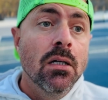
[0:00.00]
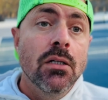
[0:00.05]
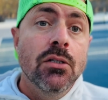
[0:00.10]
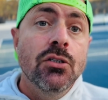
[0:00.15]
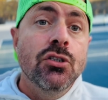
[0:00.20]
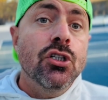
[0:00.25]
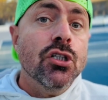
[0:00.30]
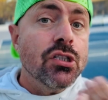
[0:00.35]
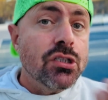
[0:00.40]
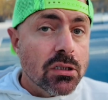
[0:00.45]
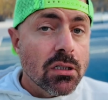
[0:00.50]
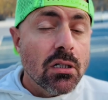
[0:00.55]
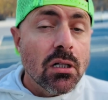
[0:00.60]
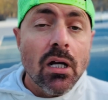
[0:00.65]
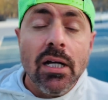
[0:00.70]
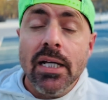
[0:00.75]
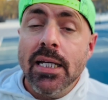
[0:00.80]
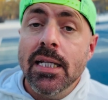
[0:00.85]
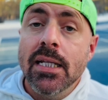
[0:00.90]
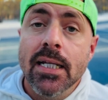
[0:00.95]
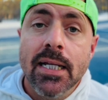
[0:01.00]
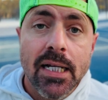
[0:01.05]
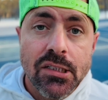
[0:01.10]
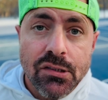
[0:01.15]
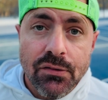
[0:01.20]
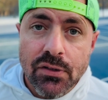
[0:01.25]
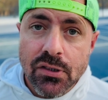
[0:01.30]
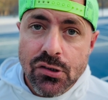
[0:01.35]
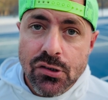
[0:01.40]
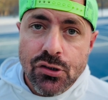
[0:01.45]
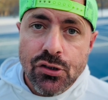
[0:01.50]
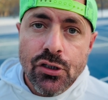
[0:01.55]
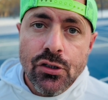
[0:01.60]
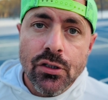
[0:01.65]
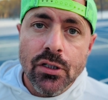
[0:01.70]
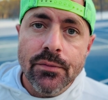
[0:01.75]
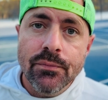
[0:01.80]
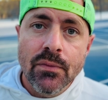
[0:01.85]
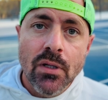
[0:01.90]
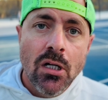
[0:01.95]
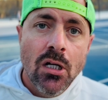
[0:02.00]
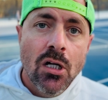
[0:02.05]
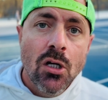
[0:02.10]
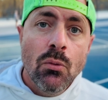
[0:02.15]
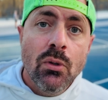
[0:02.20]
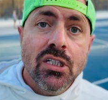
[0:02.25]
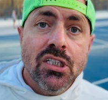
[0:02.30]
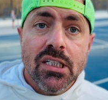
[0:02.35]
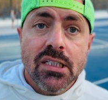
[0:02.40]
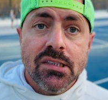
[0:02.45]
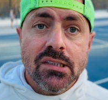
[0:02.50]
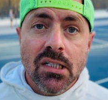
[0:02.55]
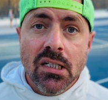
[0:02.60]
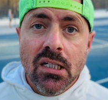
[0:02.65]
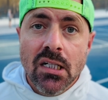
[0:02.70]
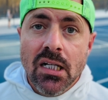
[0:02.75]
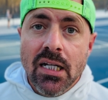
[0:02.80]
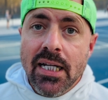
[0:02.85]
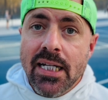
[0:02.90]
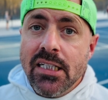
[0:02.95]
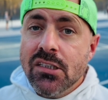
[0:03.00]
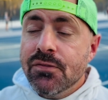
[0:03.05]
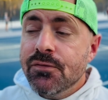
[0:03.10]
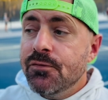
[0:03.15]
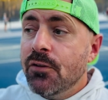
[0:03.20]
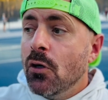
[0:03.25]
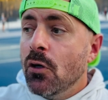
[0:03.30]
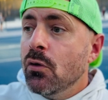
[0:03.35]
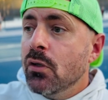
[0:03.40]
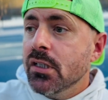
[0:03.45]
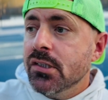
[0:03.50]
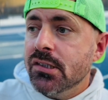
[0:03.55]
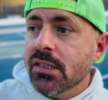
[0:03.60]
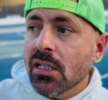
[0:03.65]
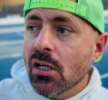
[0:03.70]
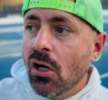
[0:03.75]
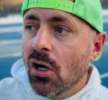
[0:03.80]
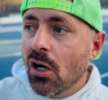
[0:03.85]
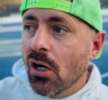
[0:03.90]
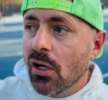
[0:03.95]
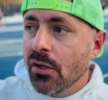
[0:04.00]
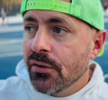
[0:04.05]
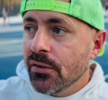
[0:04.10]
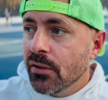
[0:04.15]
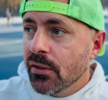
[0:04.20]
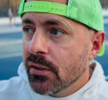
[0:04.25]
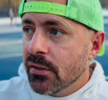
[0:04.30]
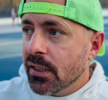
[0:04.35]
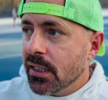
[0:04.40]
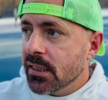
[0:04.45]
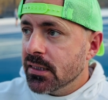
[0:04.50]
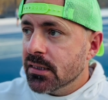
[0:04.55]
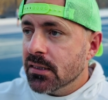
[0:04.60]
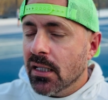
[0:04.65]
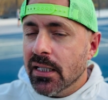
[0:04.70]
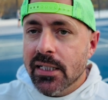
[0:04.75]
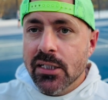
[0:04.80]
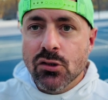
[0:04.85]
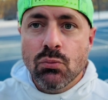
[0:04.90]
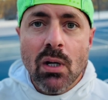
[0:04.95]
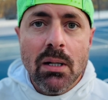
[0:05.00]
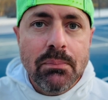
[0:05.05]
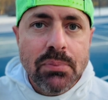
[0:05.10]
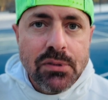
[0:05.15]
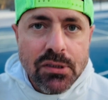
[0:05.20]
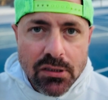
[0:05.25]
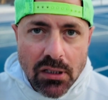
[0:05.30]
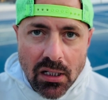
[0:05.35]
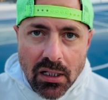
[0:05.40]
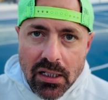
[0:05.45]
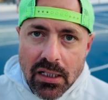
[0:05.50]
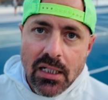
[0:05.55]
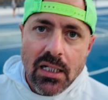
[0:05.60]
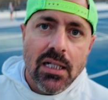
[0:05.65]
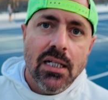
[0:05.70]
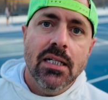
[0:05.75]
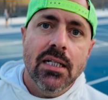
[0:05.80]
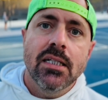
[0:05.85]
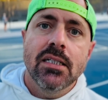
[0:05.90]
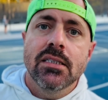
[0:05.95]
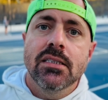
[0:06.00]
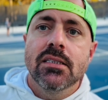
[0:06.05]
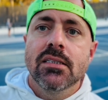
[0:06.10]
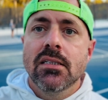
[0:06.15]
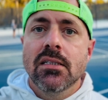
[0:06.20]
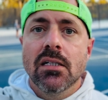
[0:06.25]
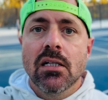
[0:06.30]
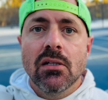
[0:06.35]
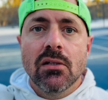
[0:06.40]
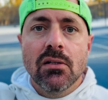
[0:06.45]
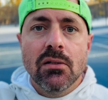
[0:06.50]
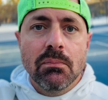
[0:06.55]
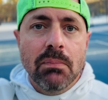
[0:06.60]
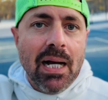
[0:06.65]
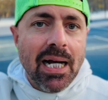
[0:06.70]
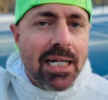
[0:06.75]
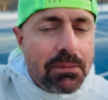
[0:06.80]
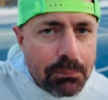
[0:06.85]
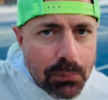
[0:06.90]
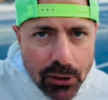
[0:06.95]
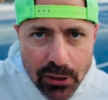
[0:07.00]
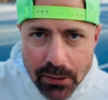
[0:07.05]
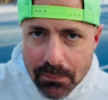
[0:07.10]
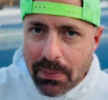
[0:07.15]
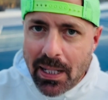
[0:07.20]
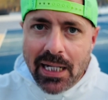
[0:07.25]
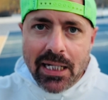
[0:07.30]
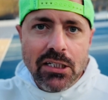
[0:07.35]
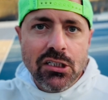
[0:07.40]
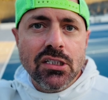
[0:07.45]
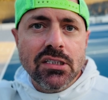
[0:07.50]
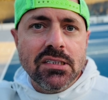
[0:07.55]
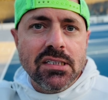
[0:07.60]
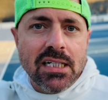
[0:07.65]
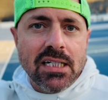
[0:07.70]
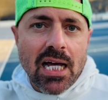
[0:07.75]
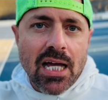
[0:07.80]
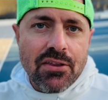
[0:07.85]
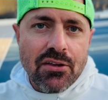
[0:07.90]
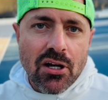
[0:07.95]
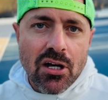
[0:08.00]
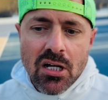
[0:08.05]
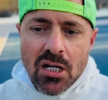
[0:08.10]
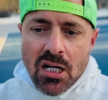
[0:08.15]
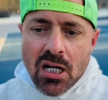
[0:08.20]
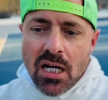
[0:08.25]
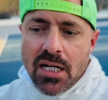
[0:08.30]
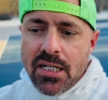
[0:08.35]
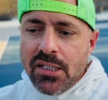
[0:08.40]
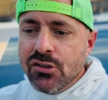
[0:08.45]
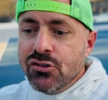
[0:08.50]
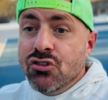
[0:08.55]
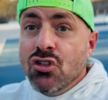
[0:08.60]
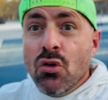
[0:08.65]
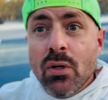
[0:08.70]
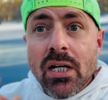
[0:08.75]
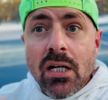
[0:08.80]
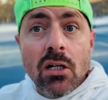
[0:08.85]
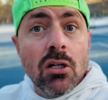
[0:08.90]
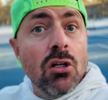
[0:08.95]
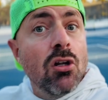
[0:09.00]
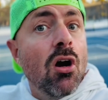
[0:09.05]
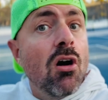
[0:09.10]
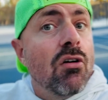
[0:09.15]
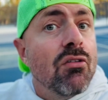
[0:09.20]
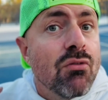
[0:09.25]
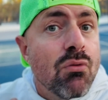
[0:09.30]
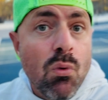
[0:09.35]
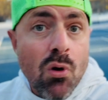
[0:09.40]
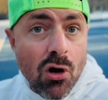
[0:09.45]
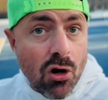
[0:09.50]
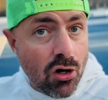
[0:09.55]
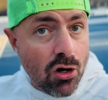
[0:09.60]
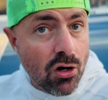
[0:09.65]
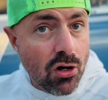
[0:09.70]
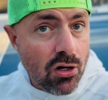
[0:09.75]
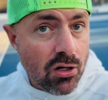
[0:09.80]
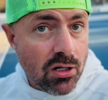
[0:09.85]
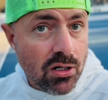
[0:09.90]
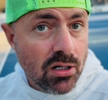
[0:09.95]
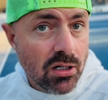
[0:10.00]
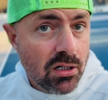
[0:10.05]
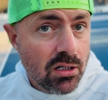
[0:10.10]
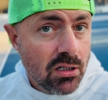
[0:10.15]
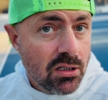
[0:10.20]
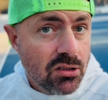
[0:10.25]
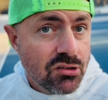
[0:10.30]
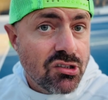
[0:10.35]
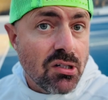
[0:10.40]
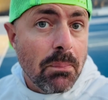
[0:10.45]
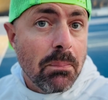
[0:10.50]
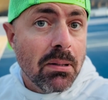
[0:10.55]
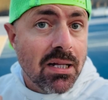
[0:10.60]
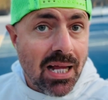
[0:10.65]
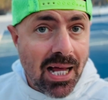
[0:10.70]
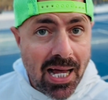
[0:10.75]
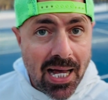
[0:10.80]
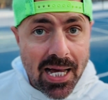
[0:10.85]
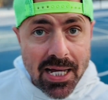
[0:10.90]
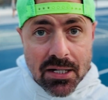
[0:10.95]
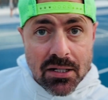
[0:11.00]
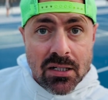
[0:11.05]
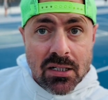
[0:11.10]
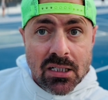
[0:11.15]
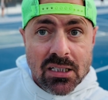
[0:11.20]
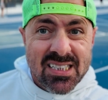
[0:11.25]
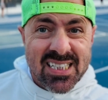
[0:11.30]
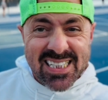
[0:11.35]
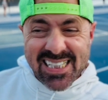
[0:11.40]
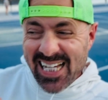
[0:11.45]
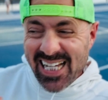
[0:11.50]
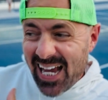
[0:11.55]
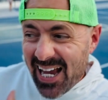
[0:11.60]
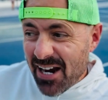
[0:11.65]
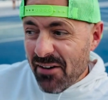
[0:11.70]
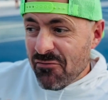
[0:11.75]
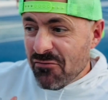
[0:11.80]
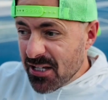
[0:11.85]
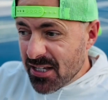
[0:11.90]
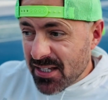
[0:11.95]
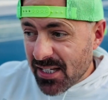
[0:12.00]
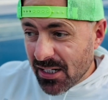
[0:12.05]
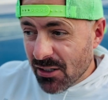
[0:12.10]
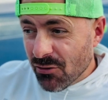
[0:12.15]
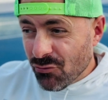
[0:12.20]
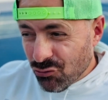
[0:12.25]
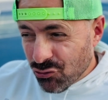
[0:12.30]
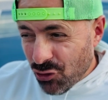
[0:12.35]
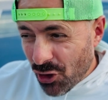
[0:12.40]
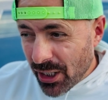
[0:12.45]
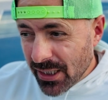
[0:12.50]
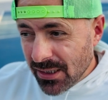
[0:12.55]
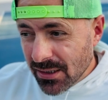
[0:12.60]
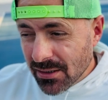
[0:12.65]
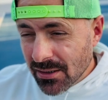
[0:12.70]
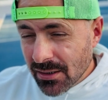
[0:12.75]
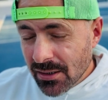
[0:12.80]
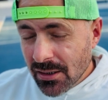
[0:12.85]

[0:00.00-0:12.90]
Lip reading: just like in the case of the student, which is he's focusing on things like his website and his, putting packages together, and he's doing a lot of work to plan, to get everything right.